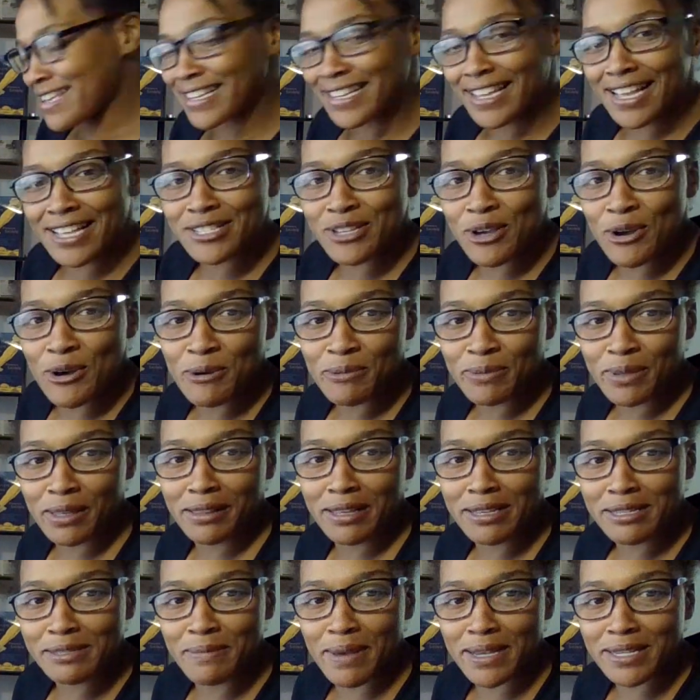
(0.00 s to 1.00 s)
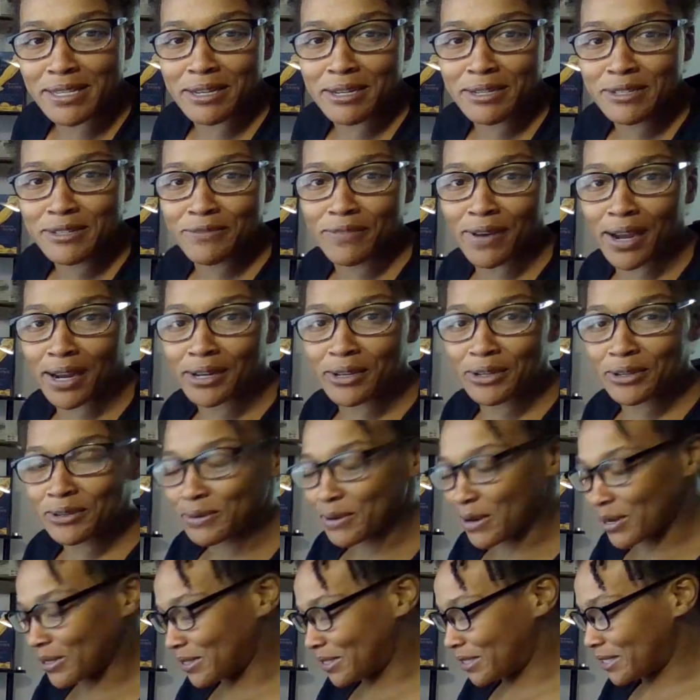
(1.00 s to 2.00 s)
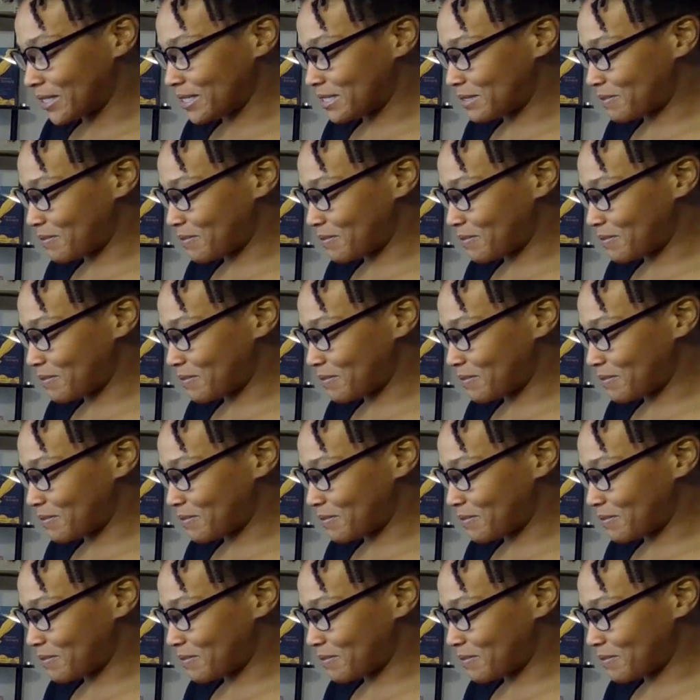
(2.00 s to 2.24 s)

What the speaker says: Guys, I hope that this message is finding you all in good